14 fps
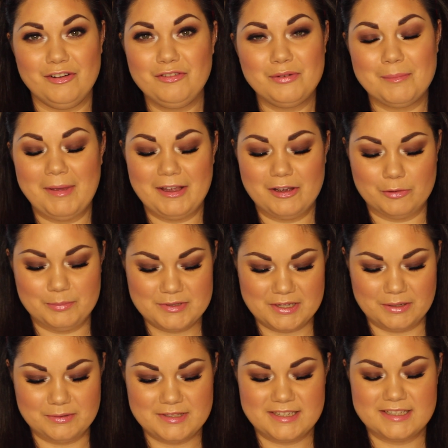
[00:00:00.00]
love with makeup.
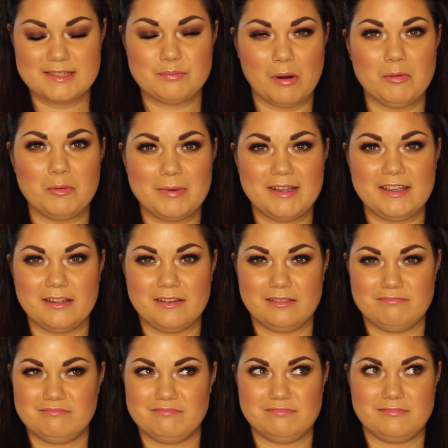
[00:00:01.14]
So since probably
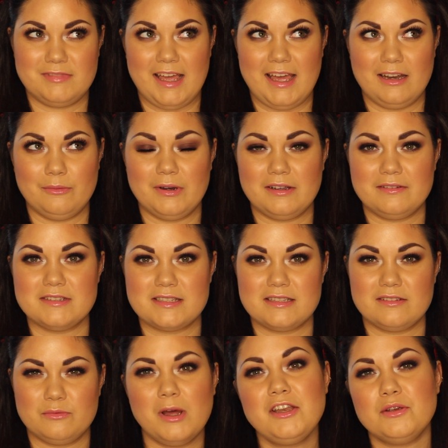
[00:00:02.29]
then when
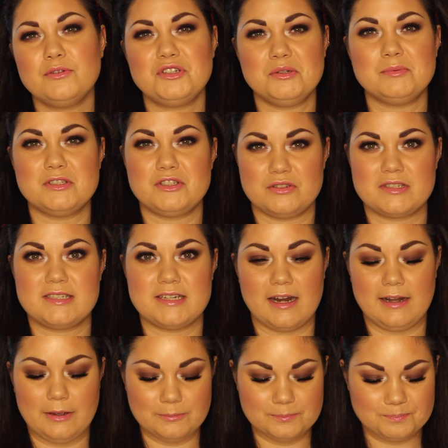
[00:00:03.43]
YouTube was just
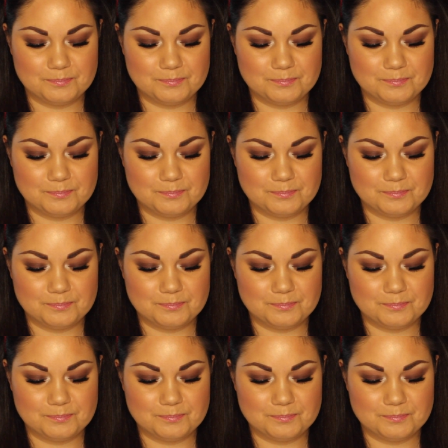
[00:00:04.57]
starting out.